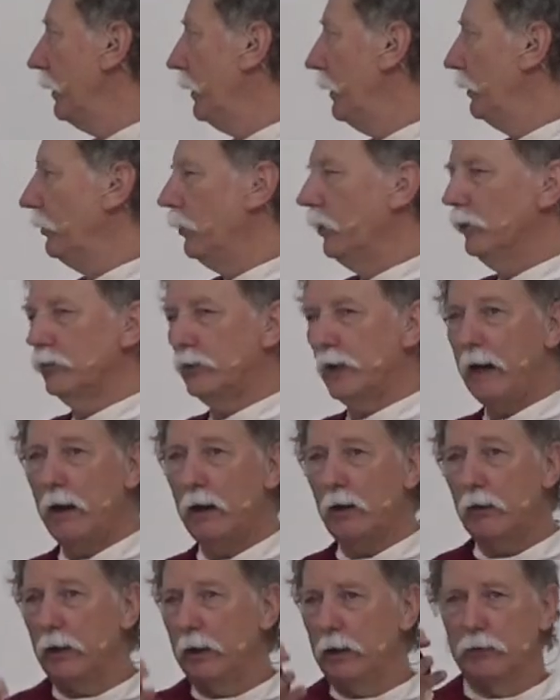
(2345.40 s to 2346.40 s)
in those
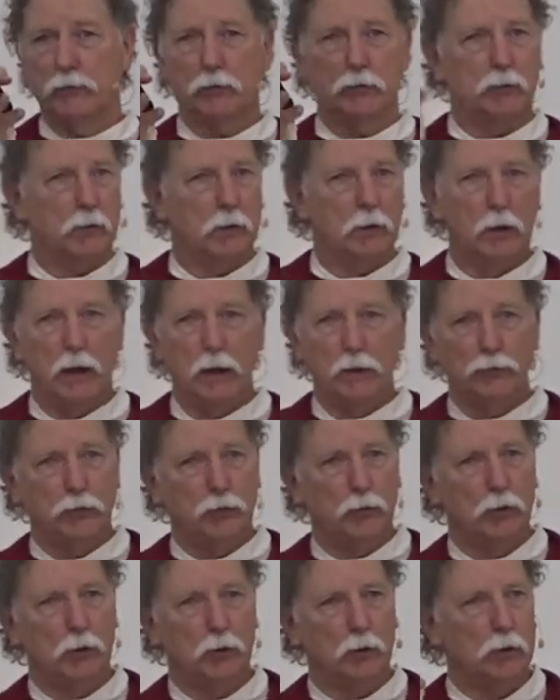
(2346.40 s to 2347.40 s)
areas, as
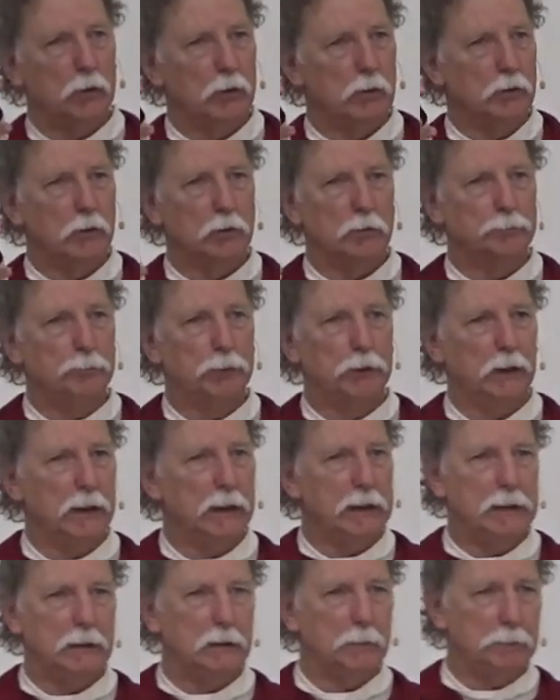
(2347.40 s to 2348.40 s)
you heard, the
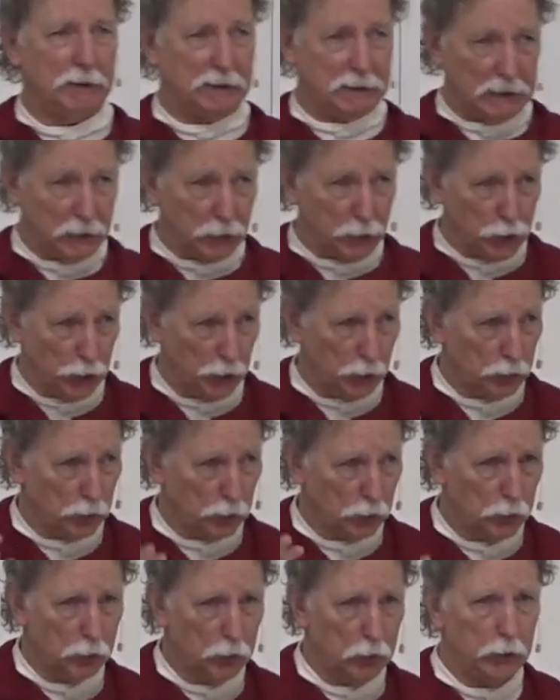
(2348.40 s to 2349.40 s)
plea, the petition
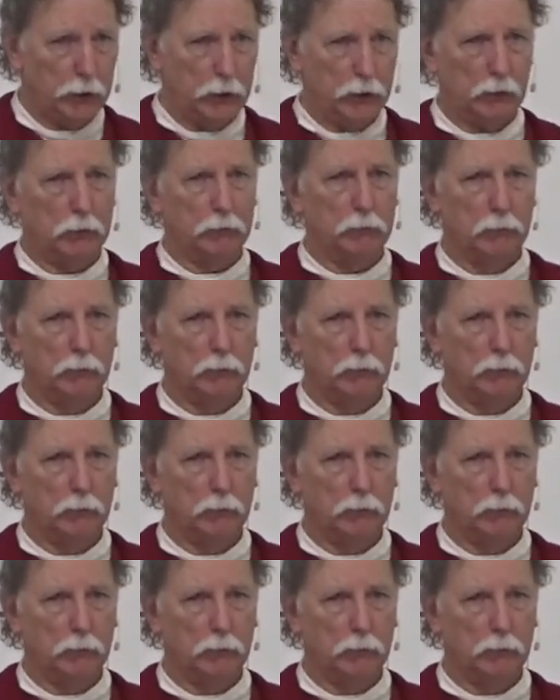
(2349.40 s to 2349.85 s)
earlier.